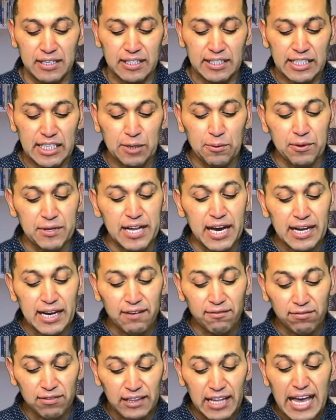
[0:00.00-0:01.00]
he would not
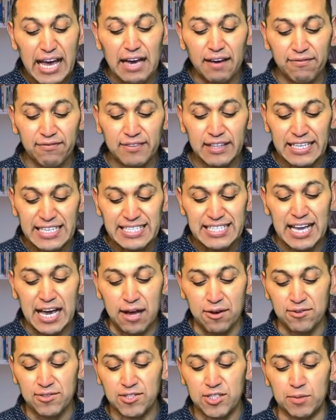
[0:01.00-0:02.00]
have left his
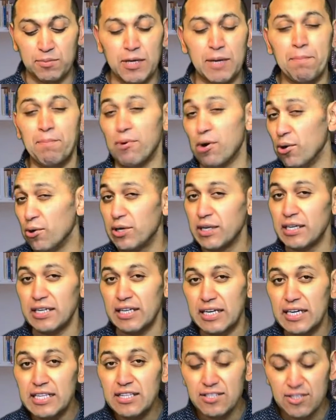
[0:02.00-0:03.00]
house to be broken
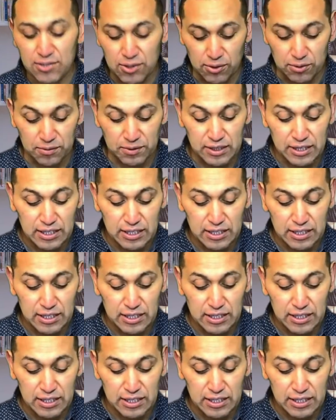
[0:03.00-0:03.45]
into.